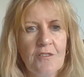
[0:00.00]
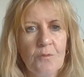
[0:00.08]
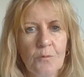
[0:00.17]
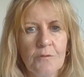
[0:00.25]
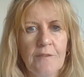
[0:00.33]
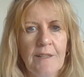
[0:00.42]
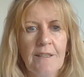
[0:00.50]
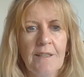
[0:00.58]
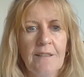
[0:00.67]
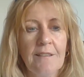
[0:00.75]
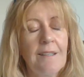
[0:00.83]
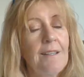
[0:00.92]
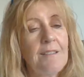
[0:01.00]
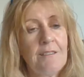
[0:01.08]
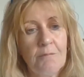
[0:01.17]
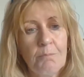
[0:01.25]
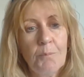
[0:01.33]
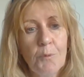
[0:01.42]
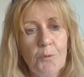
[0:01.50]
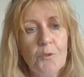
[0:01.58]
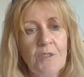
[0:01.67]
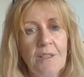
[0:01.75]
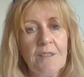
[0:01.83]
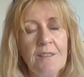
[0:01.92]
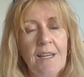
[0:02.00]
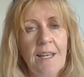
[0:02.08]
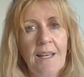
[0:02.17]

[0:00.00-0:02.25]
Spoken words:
to all of our kids, and it's important.